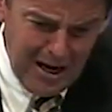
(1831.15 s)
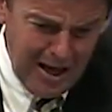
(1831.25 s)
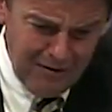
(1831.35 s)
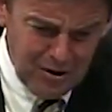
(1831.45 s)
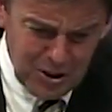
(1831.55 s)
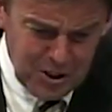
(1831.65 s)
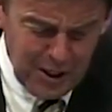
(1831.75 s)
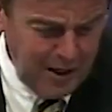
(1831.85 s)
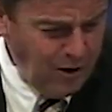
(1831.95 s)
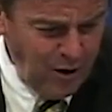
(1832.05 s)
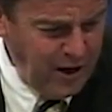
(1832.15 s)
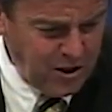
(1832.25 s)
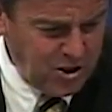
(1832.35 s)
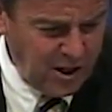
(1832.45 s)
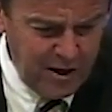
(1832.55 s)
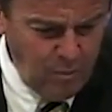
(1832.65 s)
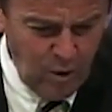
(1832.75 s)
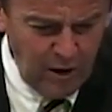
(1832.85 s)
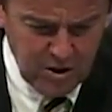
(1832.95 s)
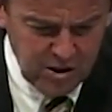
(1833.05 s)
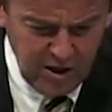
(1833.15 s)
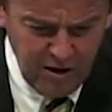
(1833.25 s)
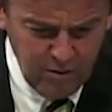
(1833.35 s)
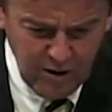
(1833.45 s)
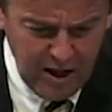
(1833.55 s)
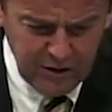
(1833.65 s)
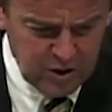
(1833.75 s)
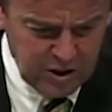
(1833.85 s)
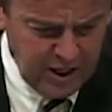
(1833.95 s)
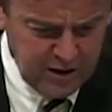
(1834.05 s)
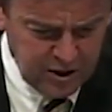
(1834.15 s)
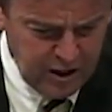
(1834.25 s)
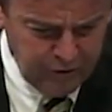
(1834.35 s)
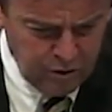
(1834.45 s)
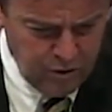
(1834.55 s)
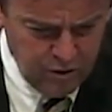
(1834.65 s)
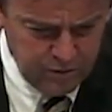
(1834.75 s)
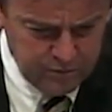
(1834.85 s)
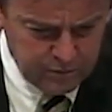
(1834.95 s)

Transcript: I haven't decided, or next Sunday morning study. Well, I'll decide this afternoon.